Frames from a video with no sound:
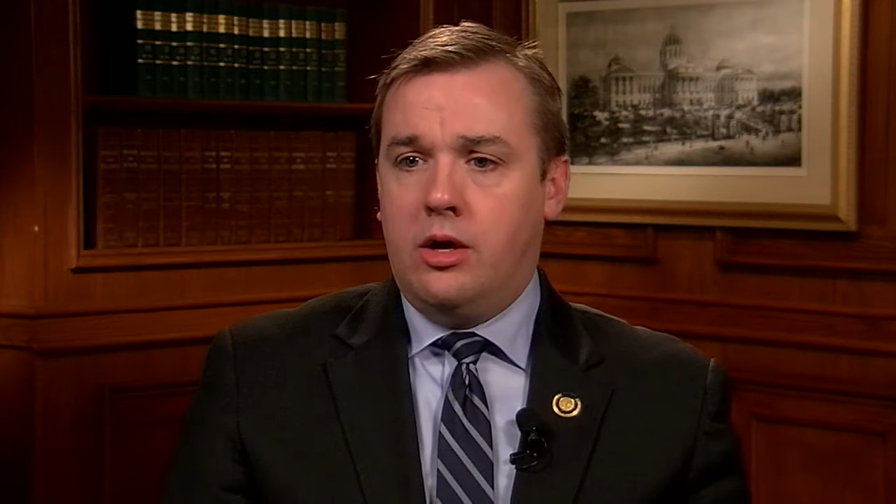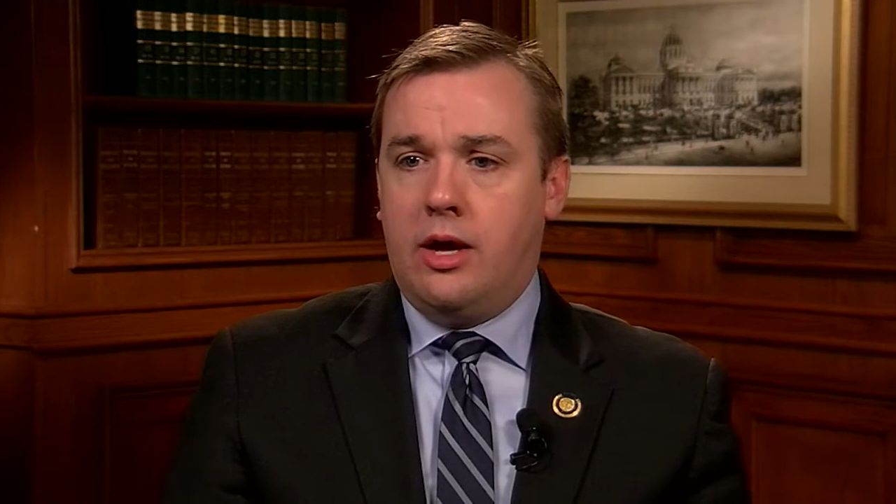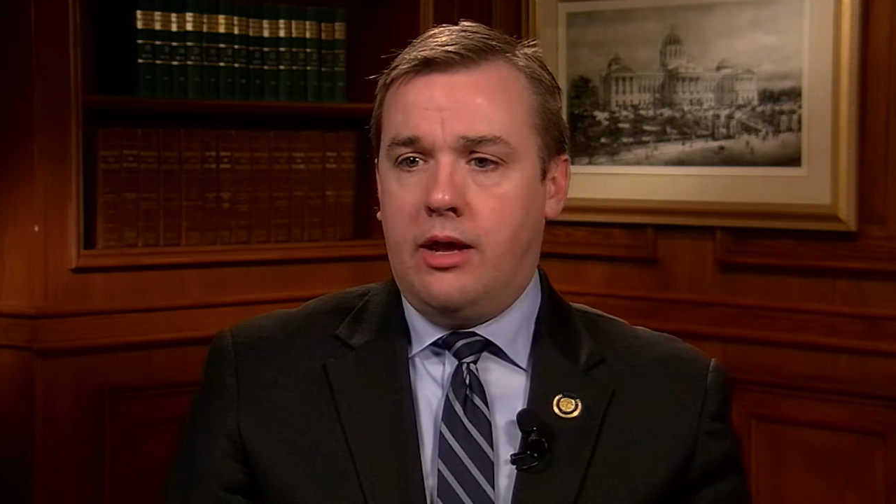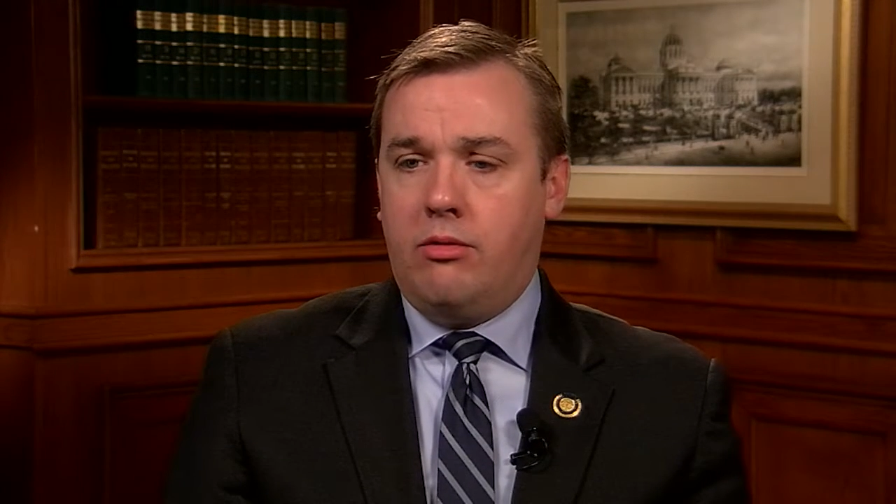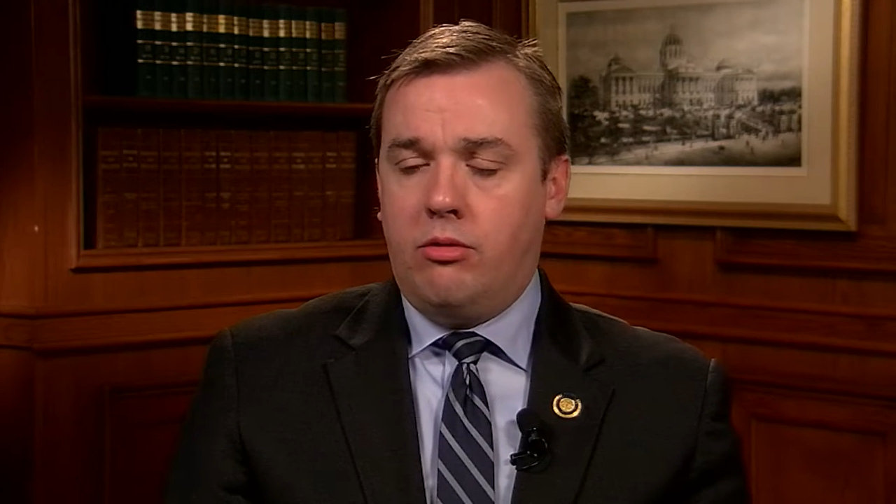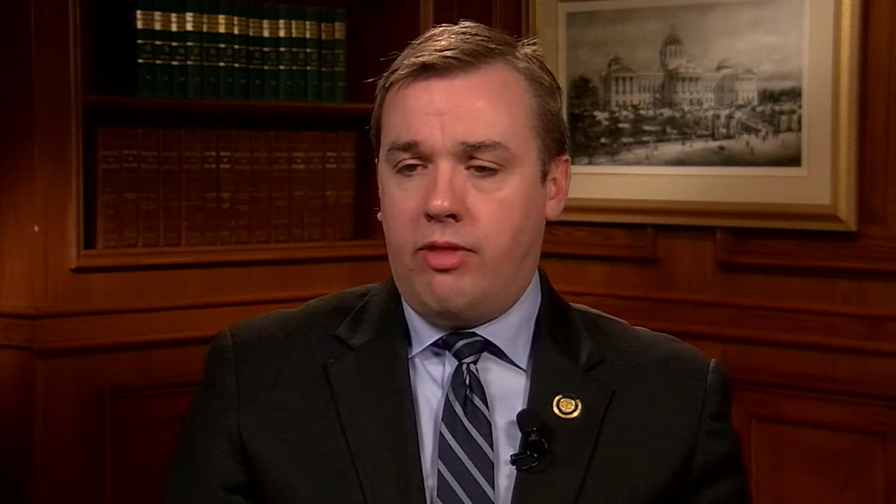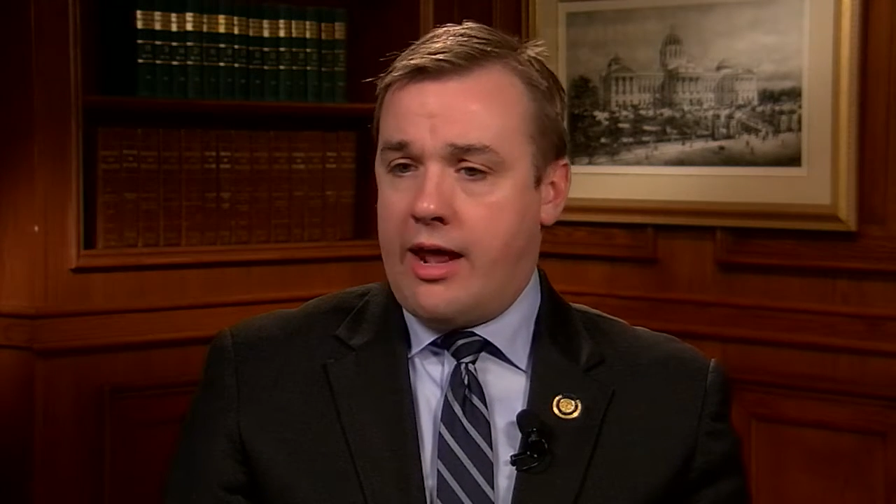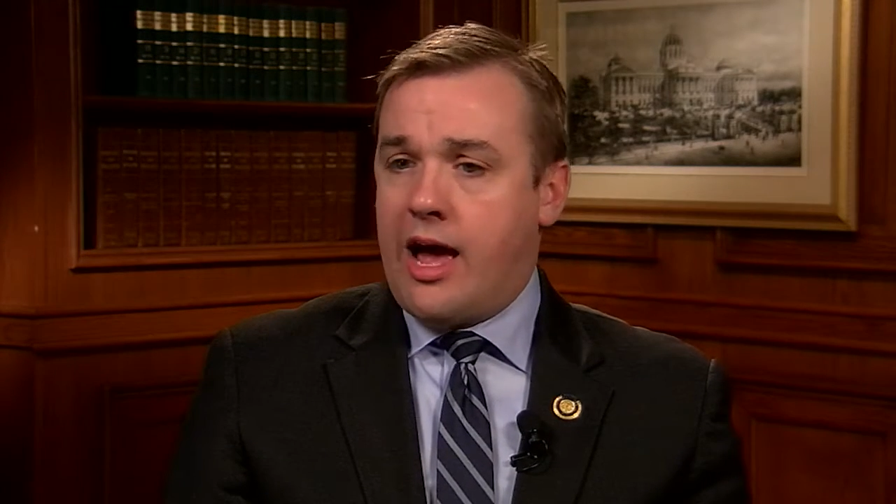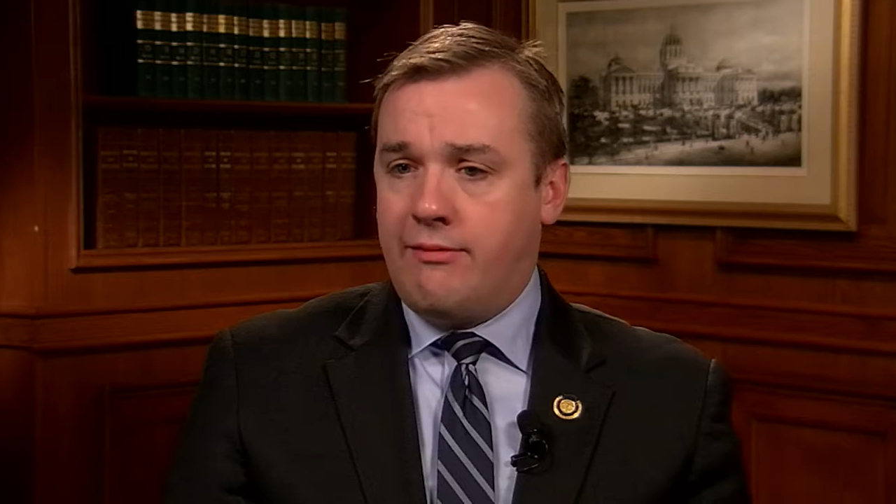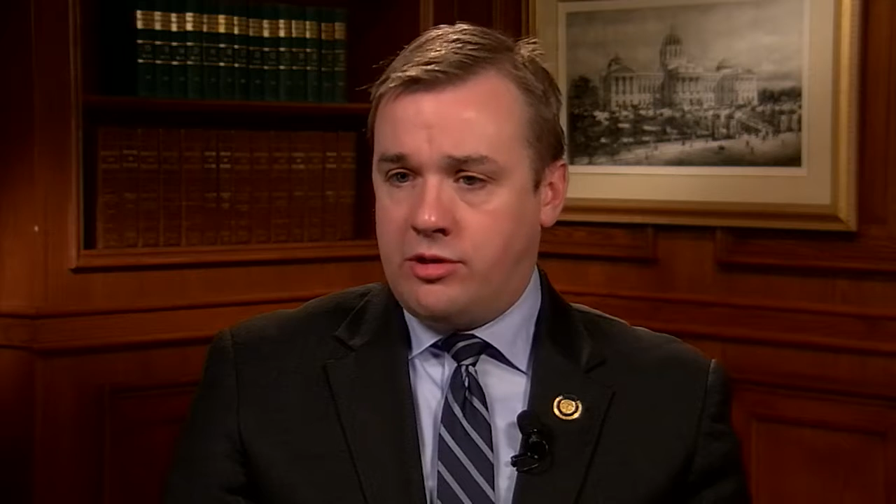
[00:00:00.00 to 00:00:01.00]
and
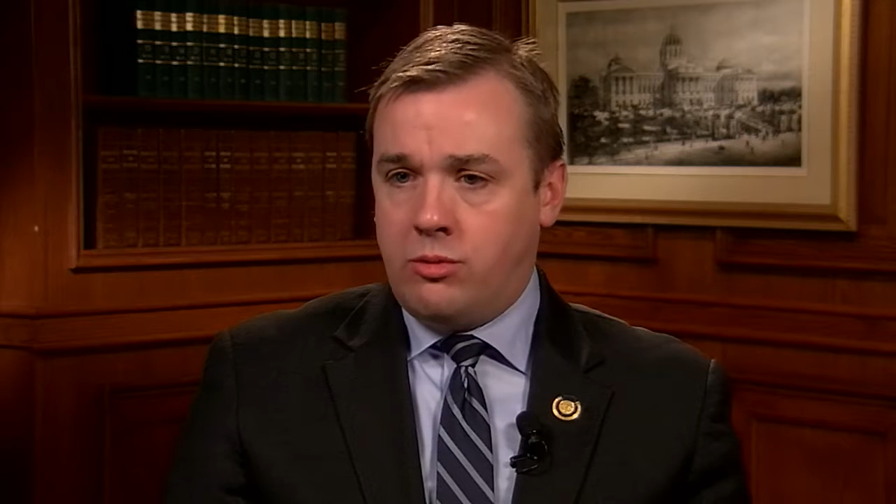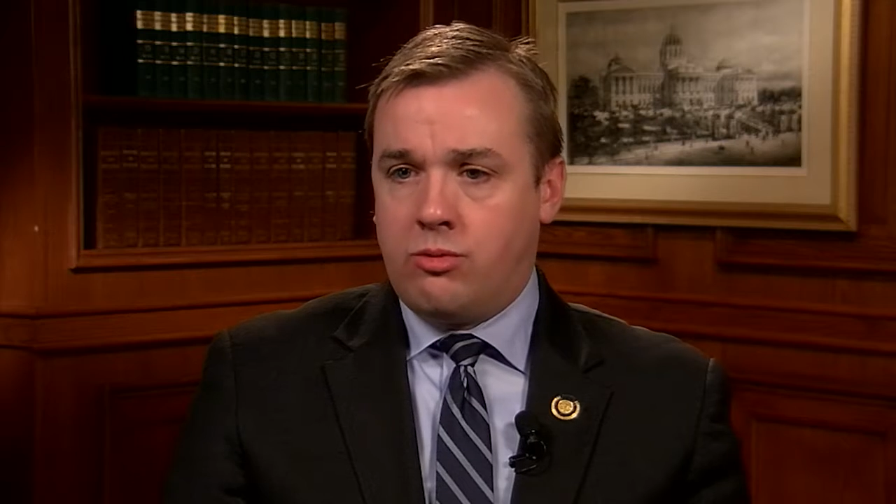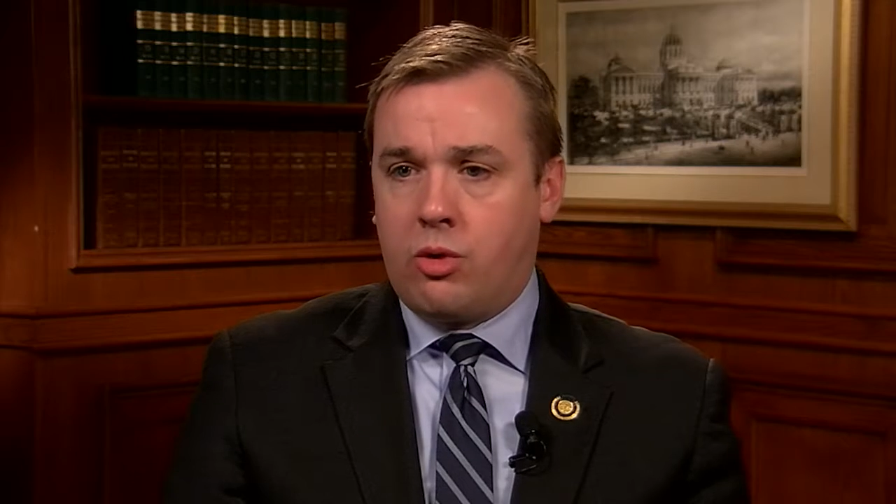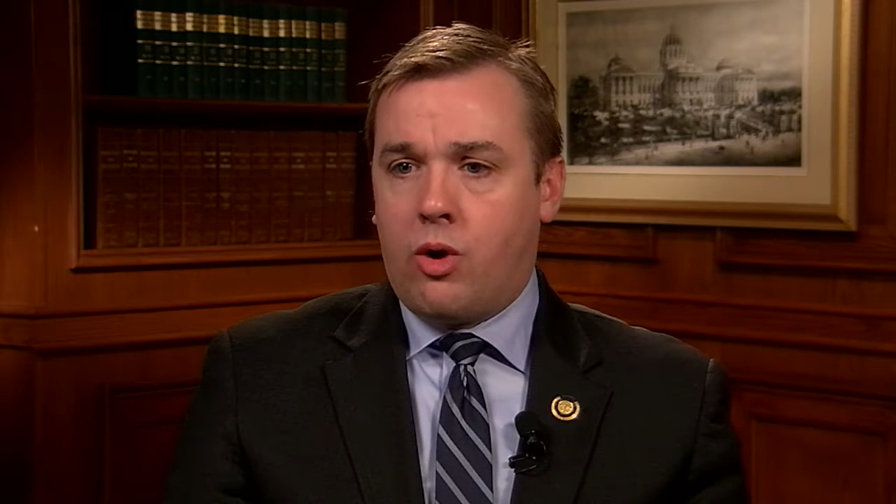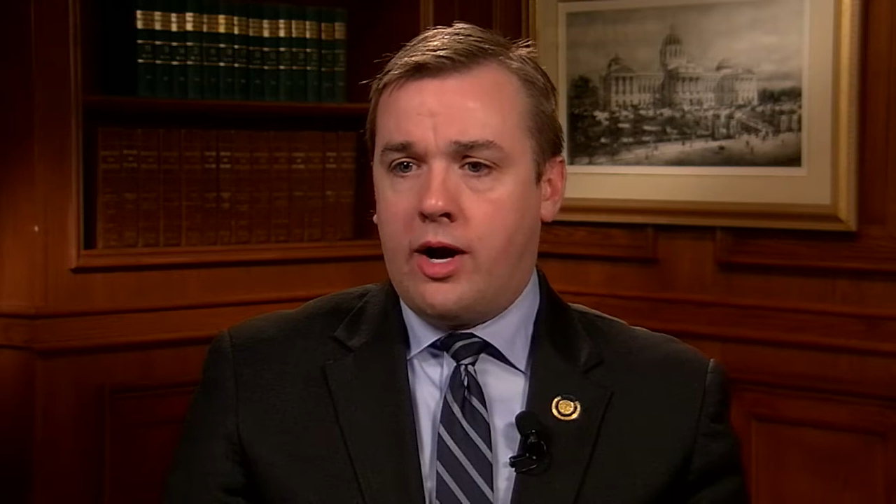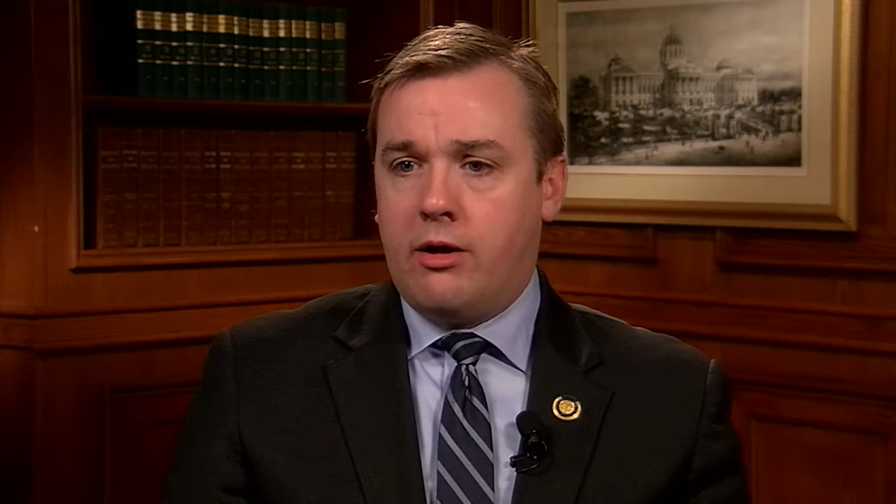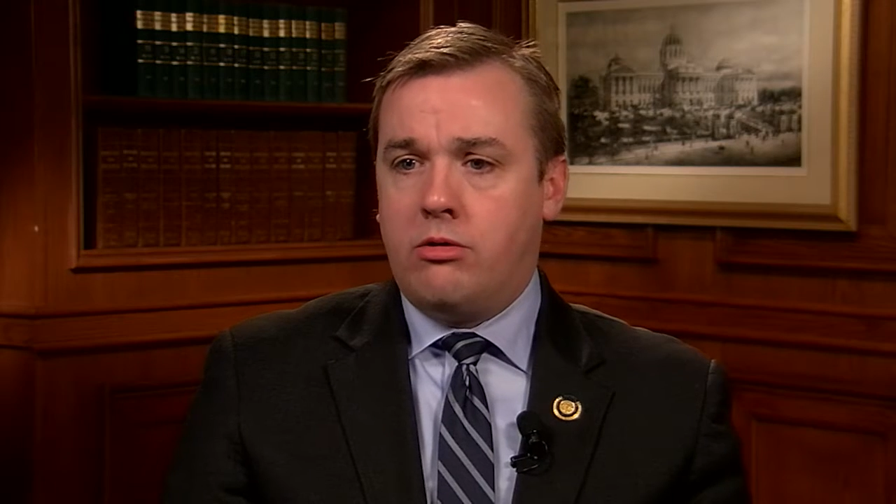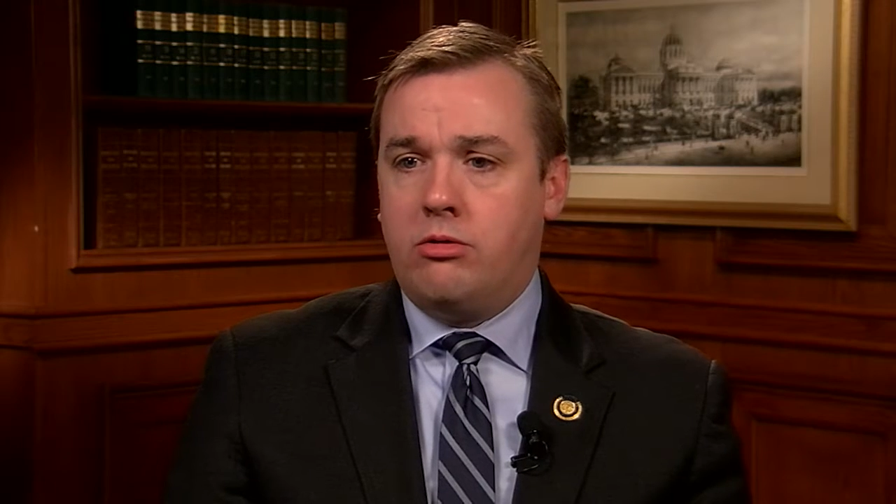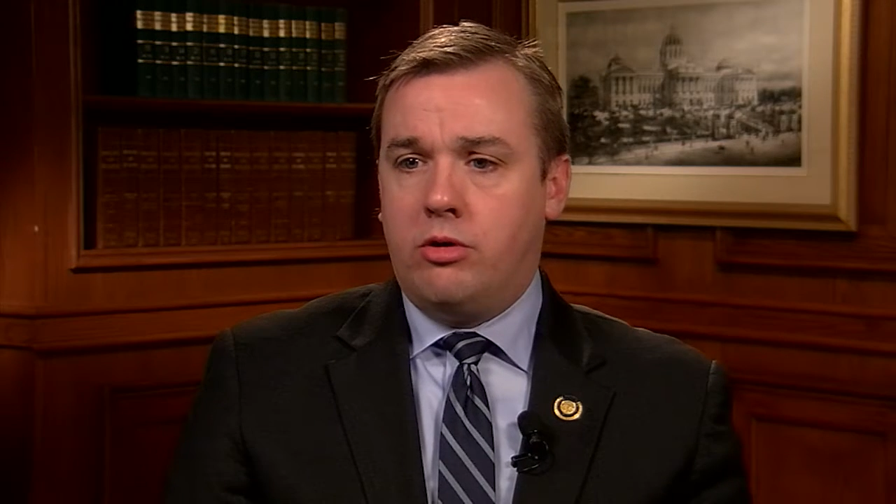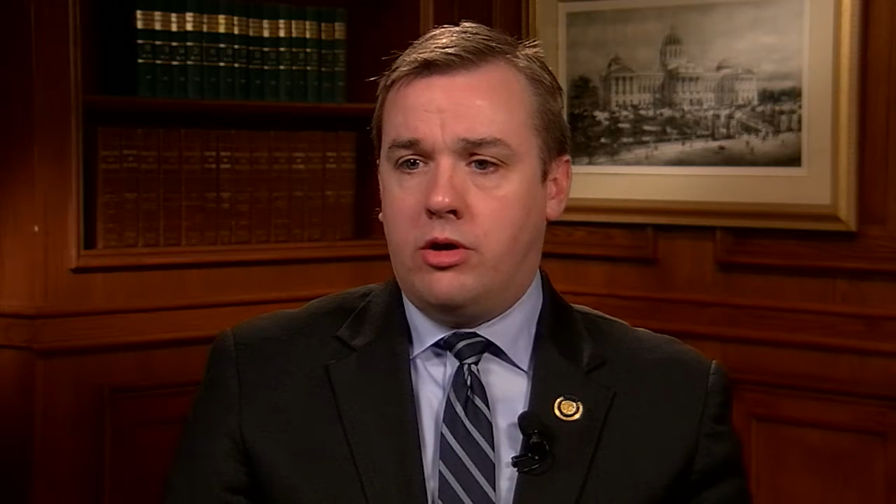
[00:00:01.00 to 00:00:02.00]
that obviously would require